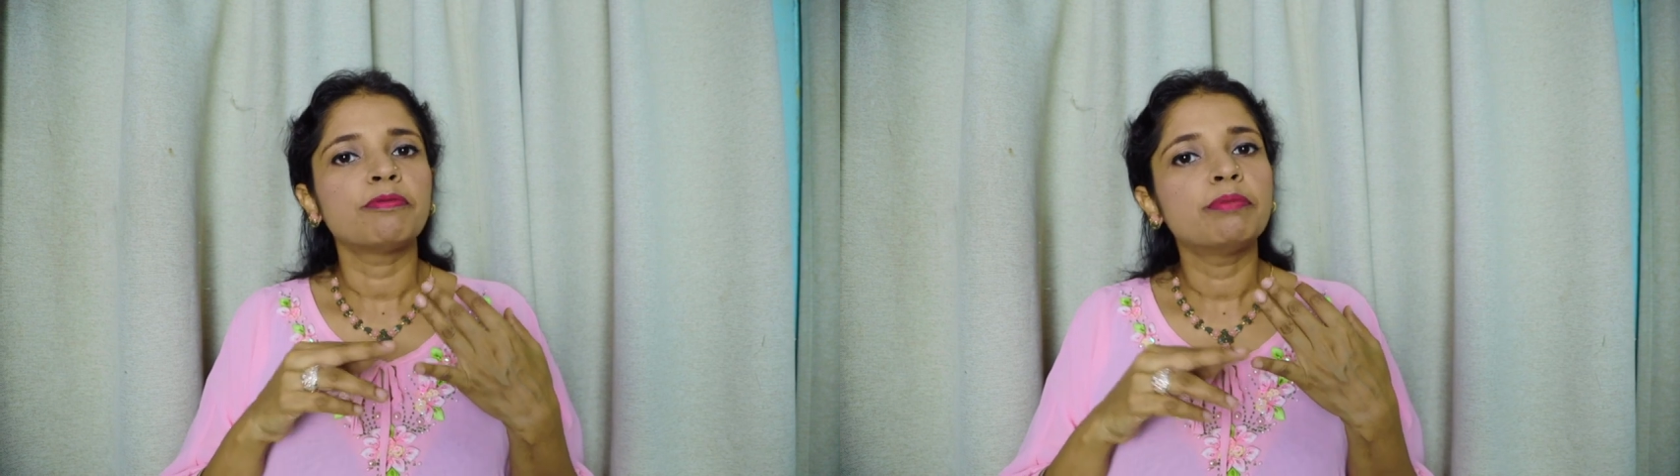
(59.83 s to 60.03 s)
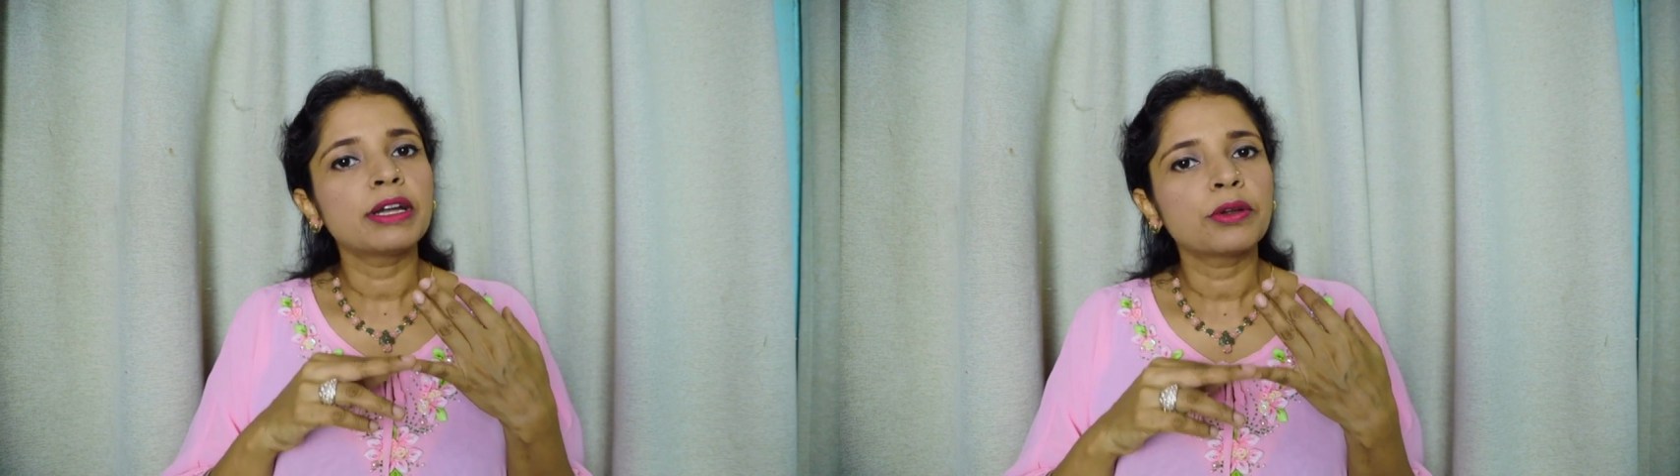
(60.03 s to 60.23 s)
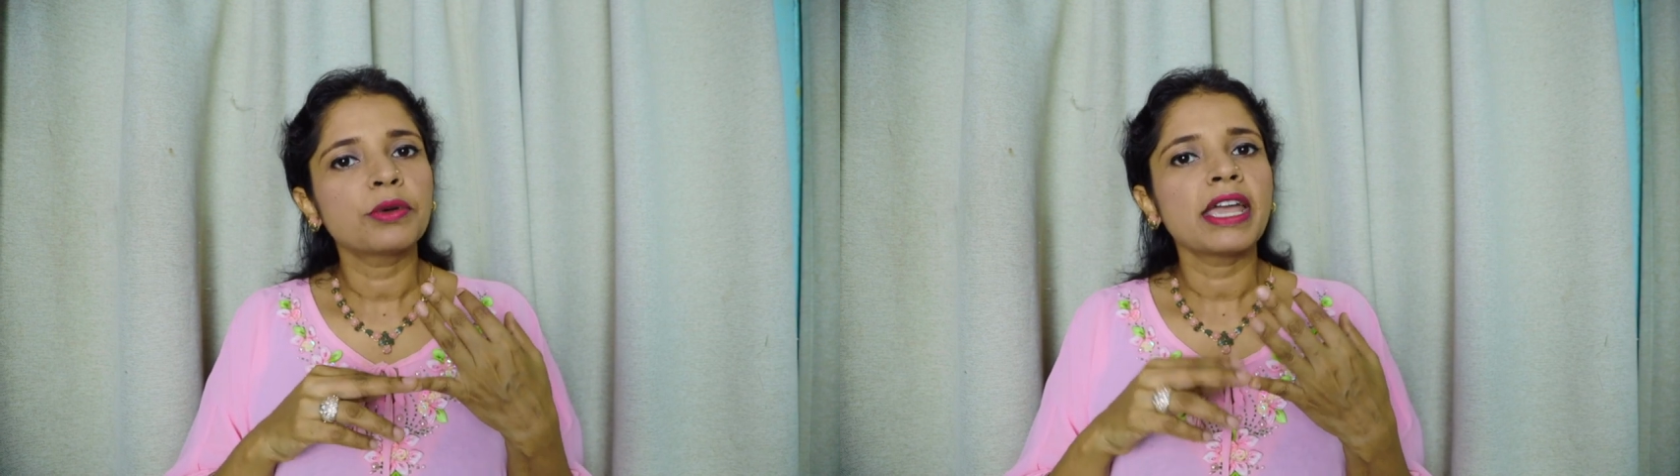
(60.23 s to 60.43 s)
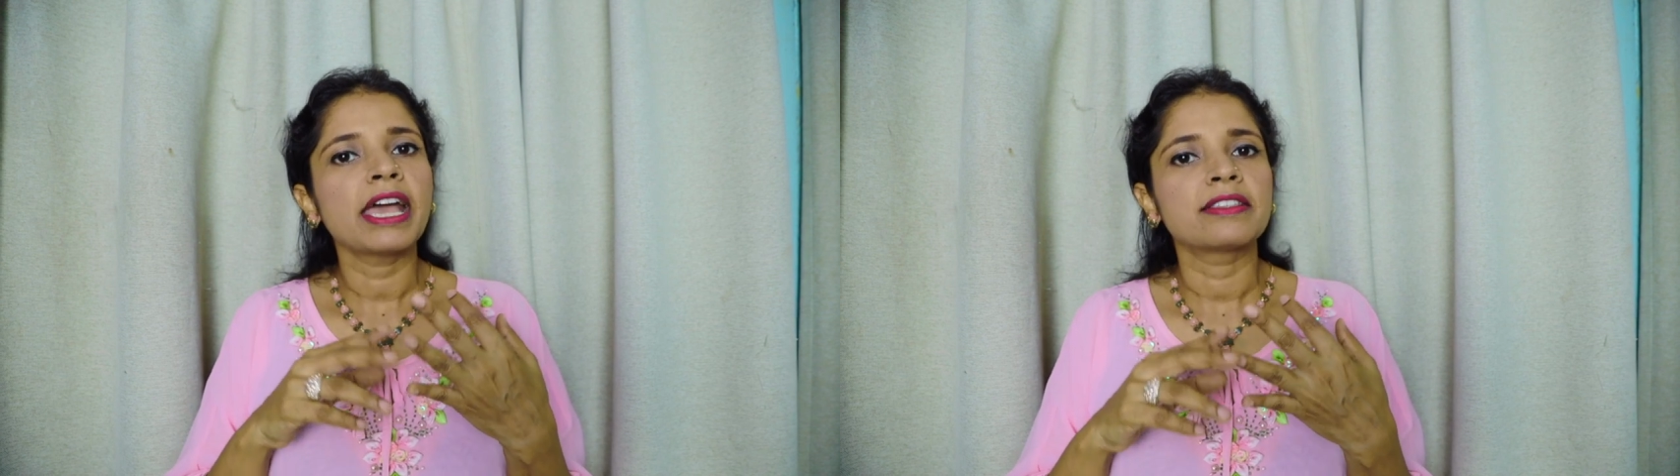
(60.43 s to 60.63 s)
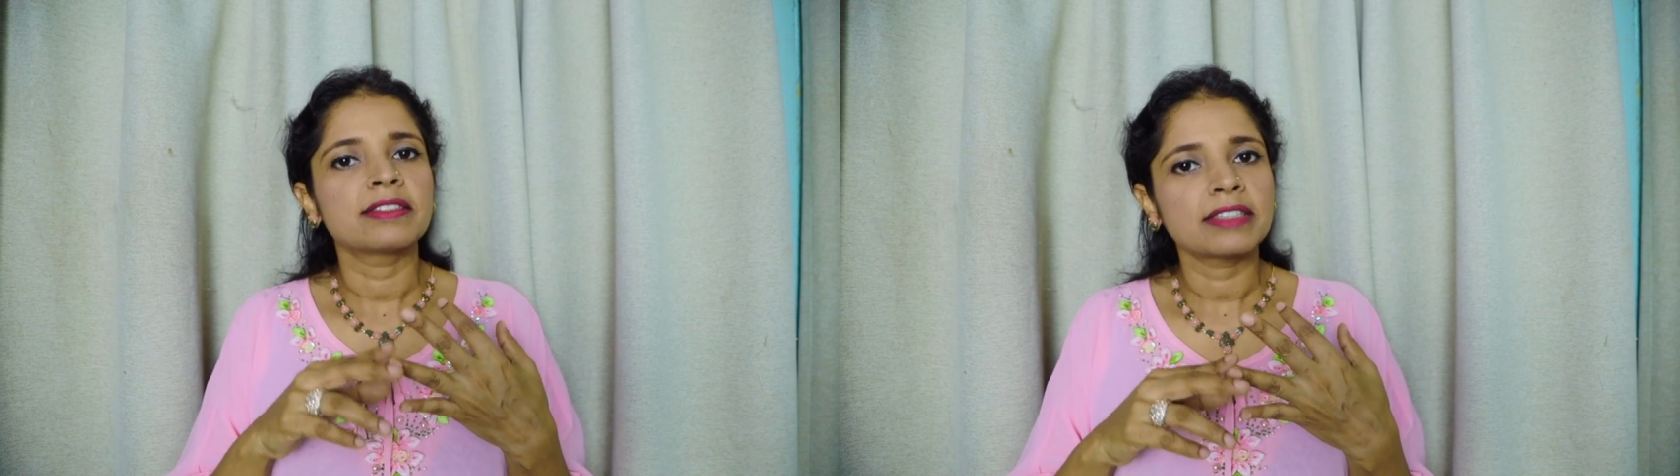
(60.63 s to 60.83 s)
mercury
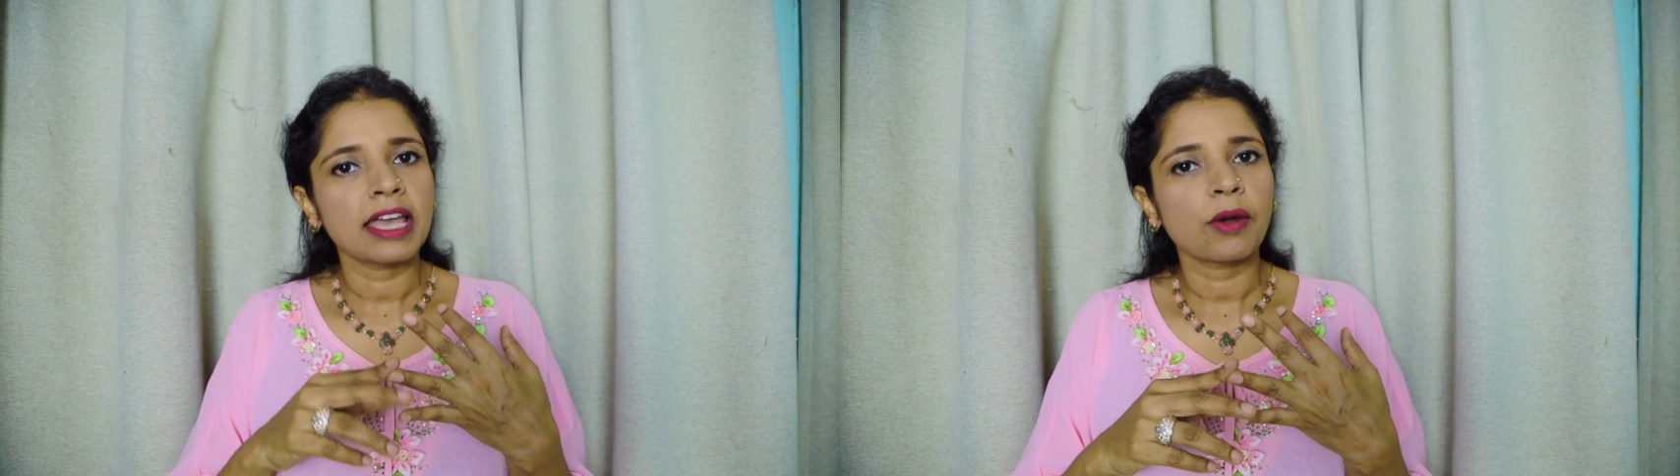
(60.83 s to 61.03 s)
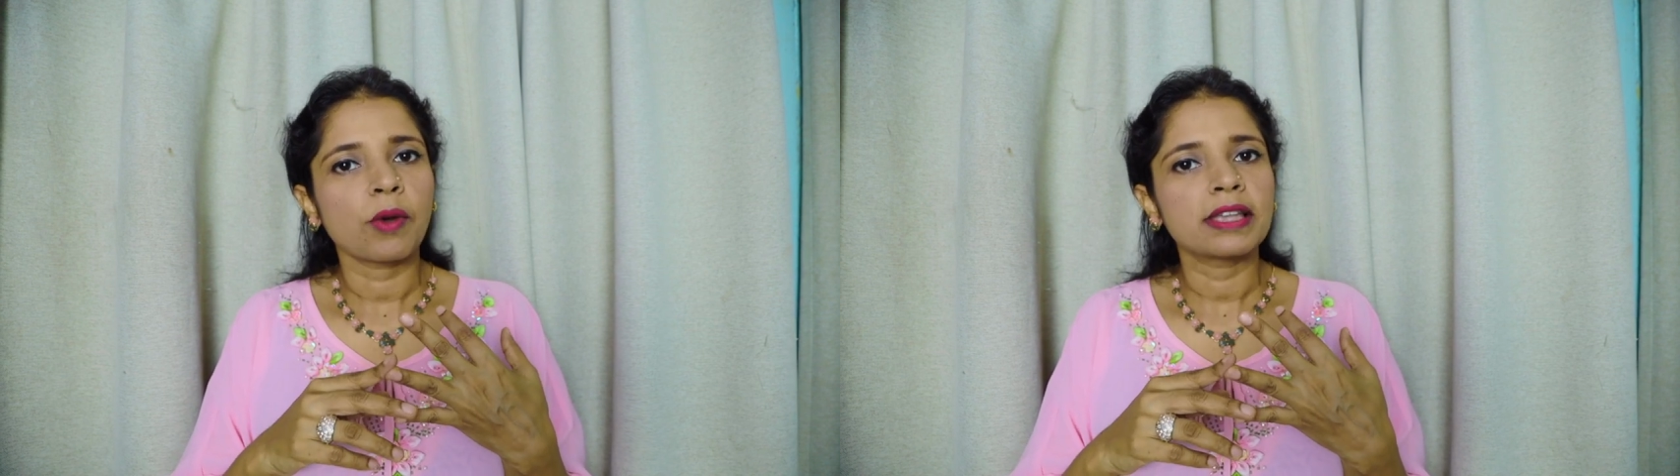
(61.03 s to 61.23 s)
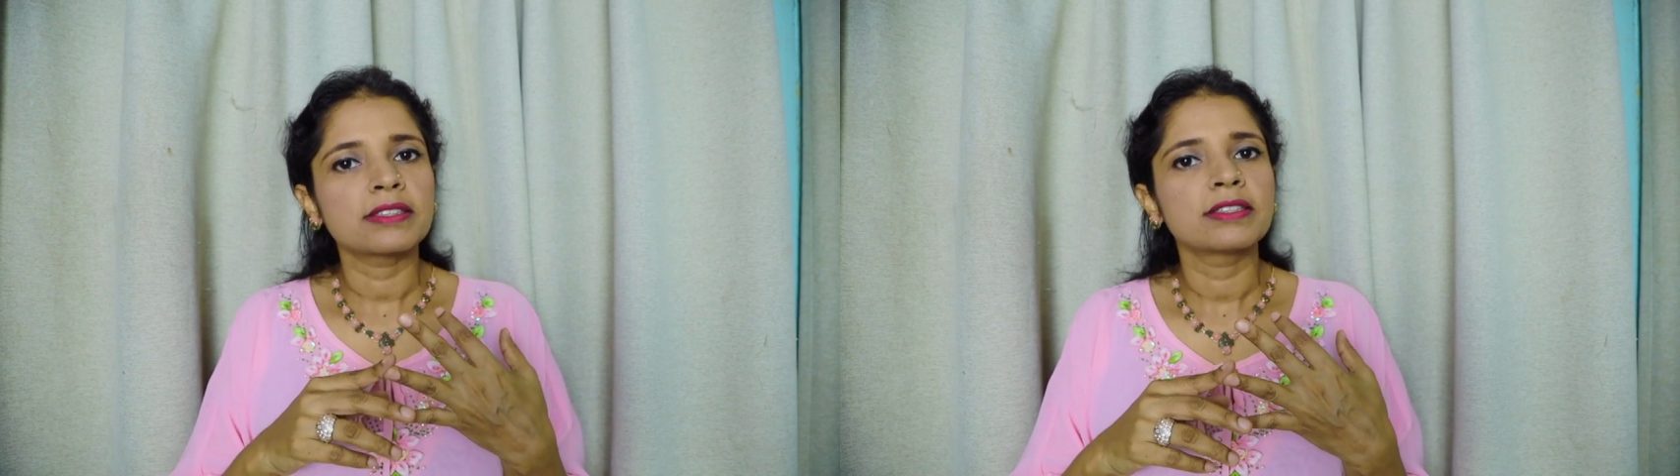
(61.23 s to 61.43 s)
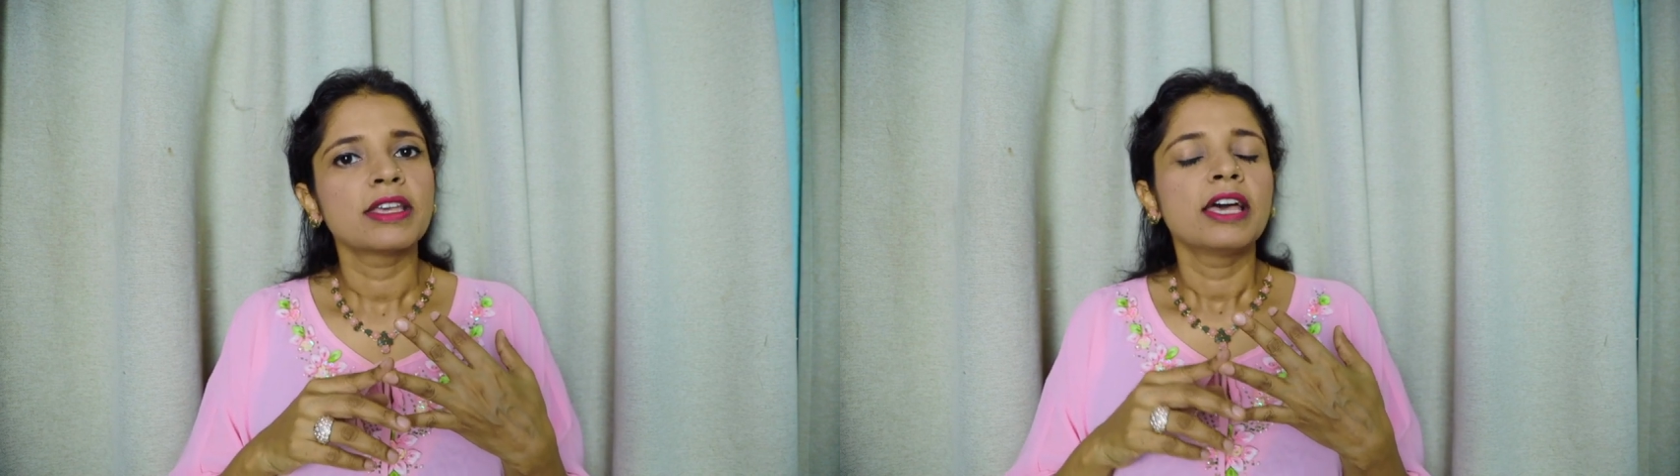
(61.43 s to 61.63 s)
and steroids.